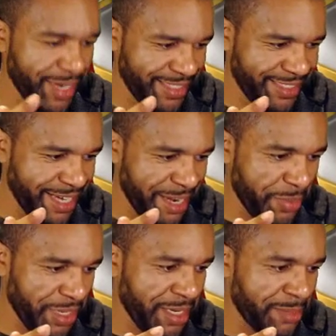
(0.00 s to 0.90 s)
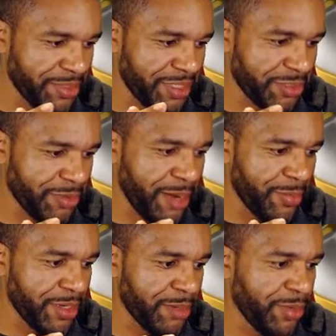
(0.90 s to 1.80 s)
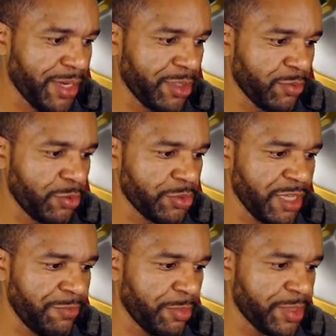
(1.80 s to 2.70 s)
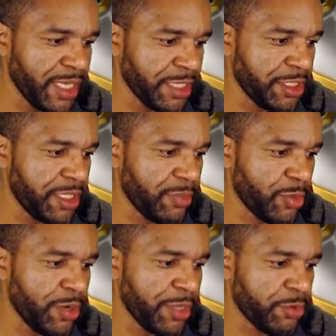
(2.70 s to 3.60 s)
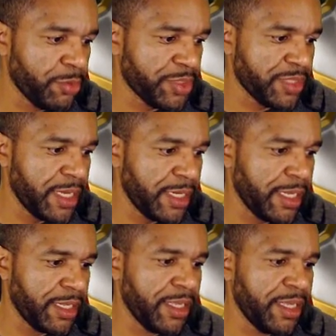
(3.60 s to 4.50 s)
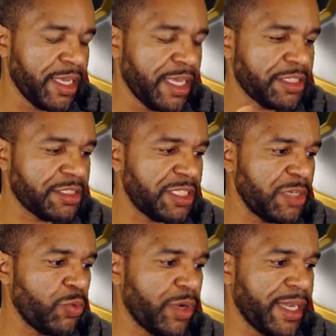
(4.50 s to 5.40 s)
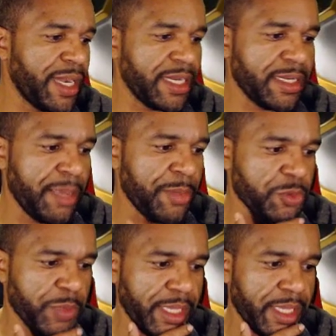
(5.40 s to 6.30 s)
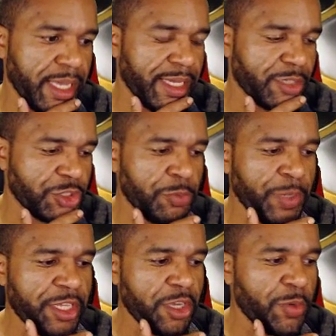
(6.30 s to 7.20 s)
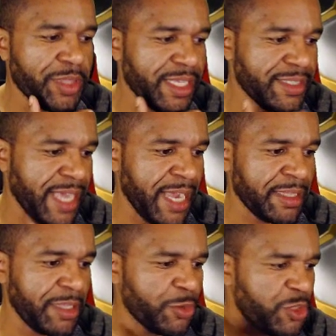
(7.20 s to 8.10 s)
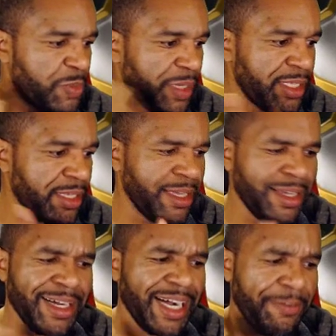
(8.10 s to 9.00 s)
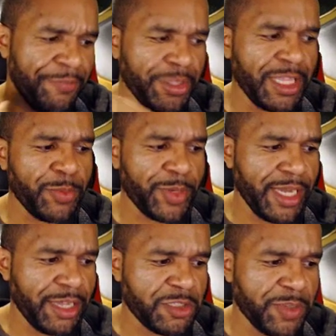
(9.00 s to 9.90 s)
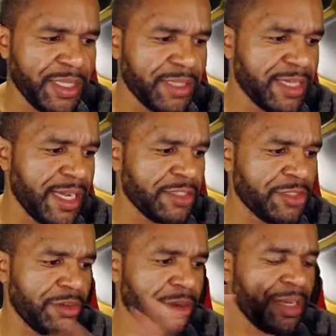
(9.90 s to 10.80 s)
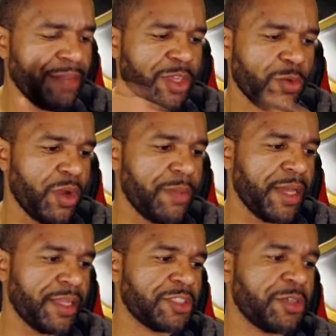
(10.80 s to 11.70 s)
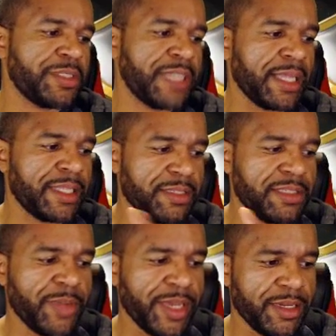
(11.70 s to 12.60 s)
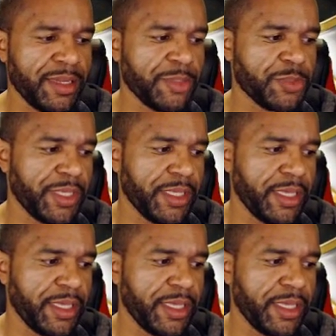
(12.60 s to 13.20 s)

my time when it comes to this, right? We're going to bring in the Woosah for protection, and then we'll go ahead and throw Poseidon in and just see what kind of damage we can get. Now, should we go with the attack lead or the speed lead? I feel like we're going to outspeed these guys, so I'm not even going to worry about it. Let's go attack lead and see what kind of damage we can